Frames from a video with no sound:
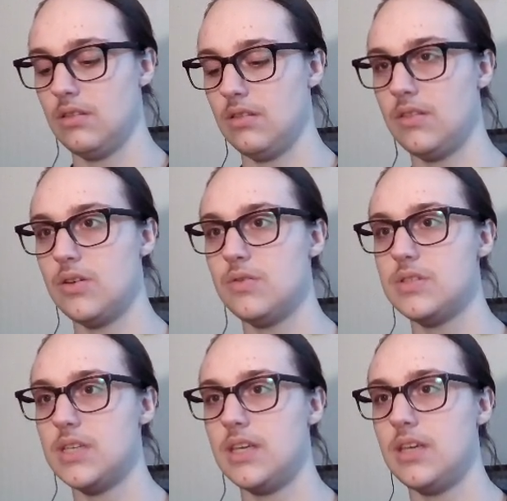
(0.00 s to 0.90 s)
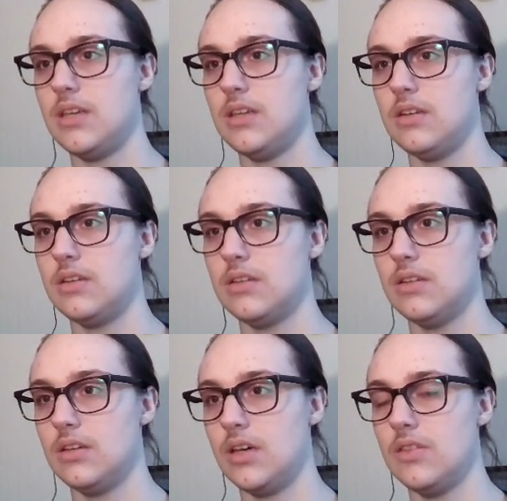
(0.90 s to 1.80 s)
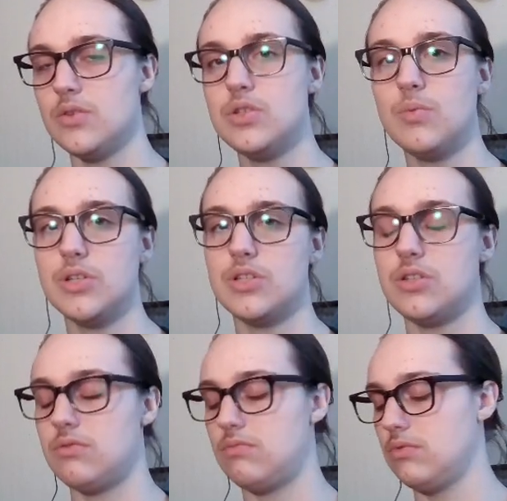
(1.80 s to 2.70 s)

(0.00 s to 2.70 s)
those who want to